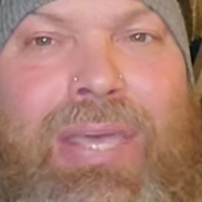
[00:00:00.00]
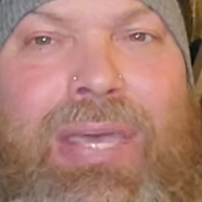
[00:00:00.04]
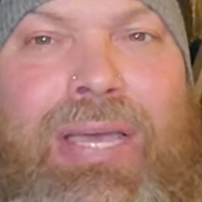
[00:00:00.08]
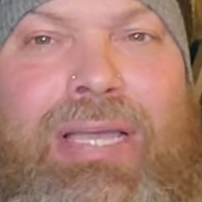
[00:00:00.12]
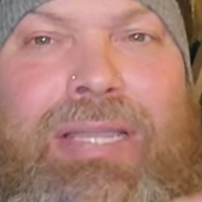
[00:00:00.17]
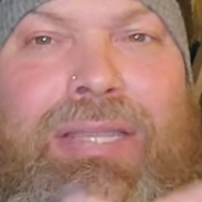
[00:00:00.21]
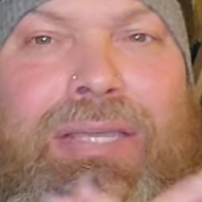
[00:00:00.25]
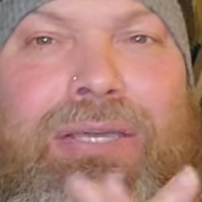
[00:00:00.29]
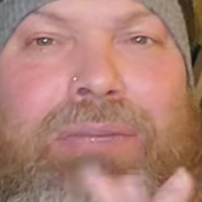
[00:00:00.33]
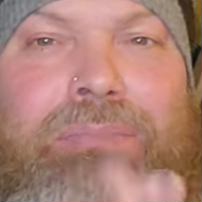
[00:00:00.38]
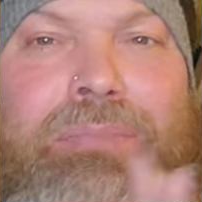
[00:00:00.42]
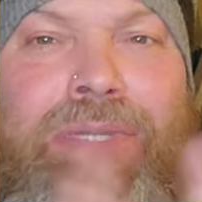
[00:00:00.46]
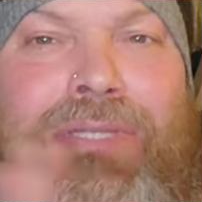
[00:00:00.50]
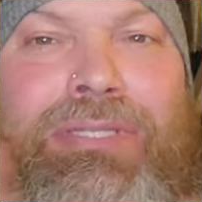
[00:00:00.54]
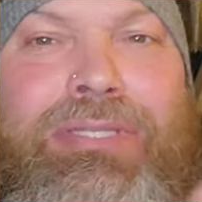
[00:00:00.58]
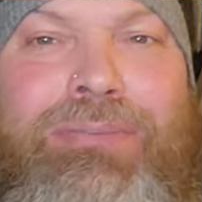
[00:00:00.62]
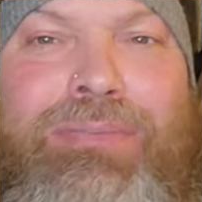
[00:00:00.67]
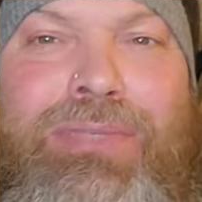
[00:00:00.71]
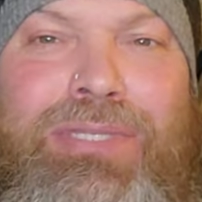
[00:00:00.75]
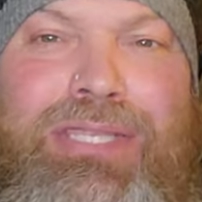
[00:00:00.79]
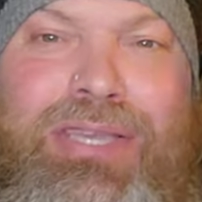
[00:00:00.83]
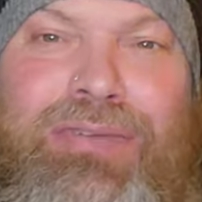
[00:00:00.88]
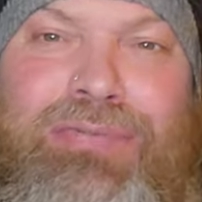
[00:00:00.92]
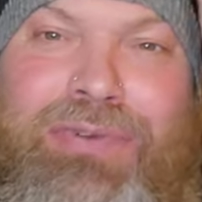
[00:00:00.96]
Uh, there had been
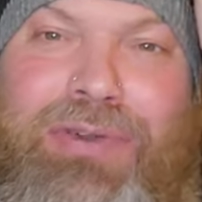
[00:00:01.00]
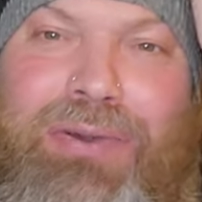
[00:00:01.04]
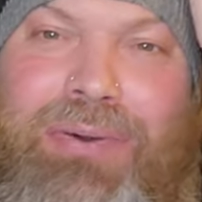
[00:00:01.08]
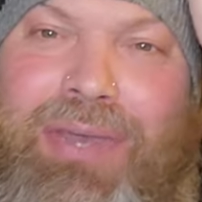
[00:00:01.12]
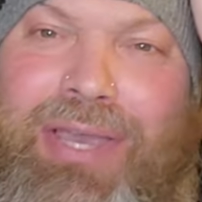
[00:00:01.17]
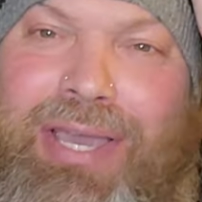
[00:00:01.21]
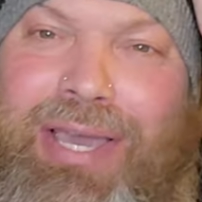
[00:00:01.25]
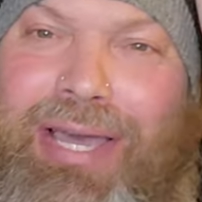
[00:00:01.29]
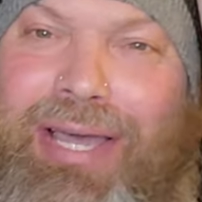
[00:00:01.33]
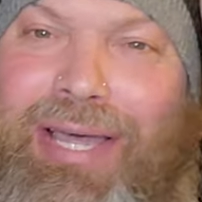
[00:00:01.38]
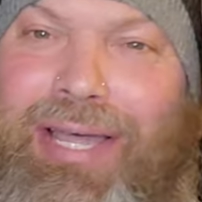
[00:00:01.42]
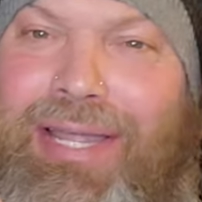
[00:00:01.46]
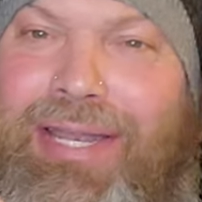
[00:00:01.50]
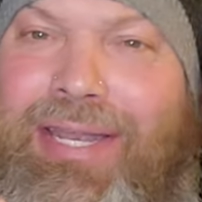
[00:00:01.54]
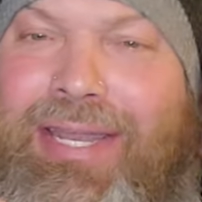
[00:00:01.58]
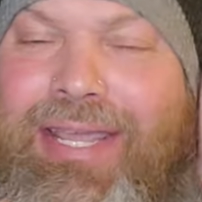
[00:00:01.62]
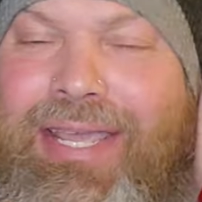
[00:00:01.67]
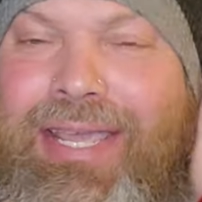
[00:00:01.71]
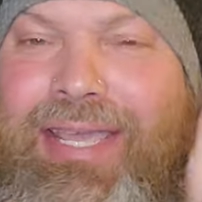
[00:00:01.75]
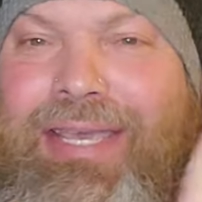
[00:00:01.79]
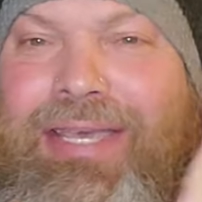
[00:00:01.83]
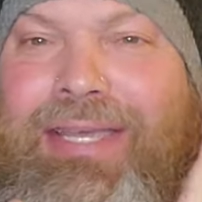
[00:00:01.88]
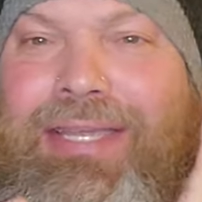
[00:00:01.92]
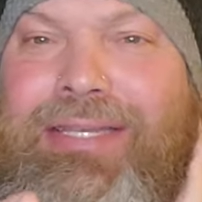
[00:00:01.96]
some stuff going on
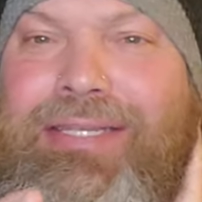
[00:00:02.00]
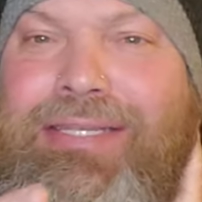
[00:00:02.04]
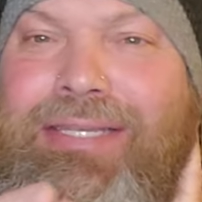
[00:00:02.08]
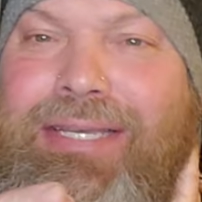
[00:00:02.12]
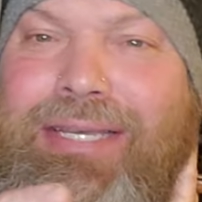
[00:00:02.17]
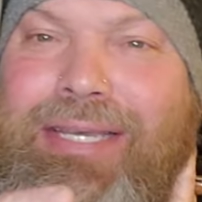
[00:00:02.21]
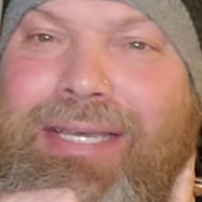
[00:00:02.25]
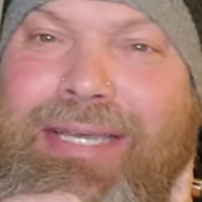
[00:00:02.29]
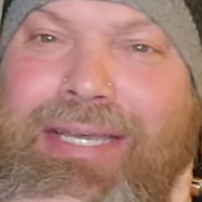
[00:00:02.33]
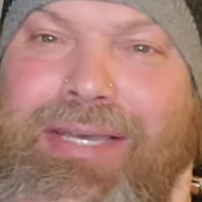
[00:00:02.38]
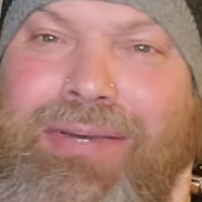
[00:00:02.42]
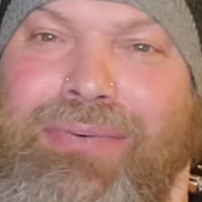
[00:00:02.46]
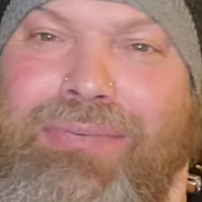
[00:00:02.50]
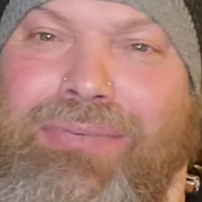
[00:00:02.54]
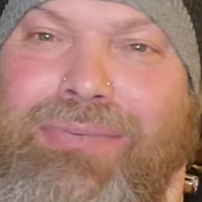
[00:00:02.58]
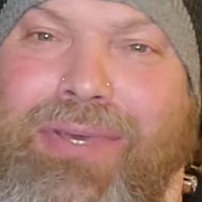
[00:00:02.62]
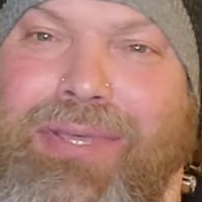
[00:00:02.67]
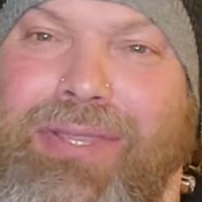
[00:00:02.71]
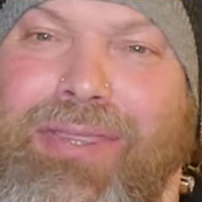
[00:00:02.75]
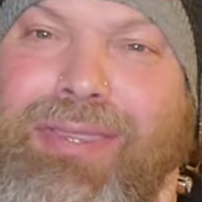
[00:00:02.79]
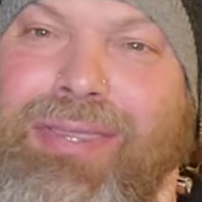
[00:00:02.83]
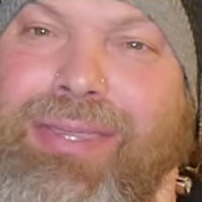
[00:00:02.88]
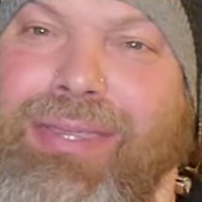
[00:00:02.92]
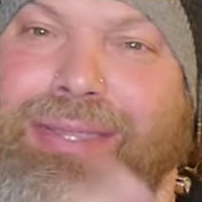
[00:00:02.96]
and uh,
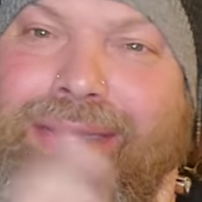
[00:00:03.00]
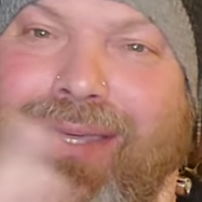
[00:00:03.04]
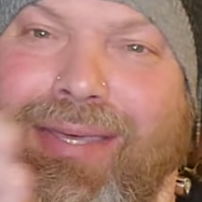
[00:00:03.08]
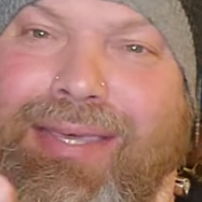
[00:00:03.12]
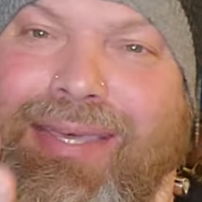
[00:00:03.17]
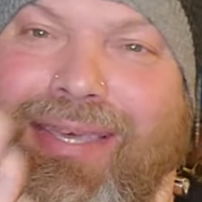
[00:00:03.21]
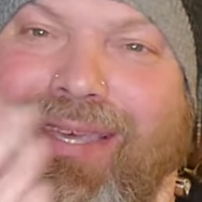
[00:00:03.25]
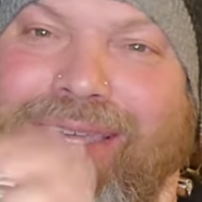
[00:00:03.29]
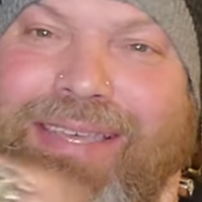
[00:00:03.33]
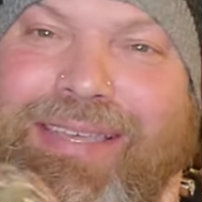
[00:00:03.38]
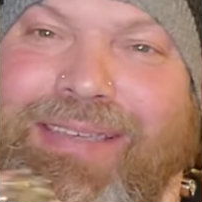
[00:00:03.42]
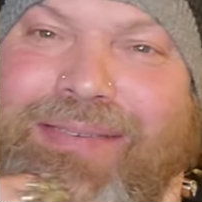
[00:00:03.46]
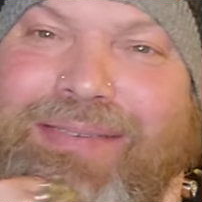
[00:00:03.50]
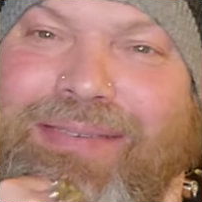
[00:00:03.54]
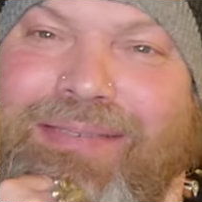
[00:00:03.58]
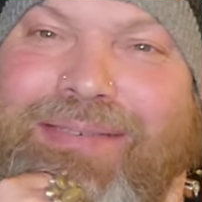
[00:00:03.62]
with uh,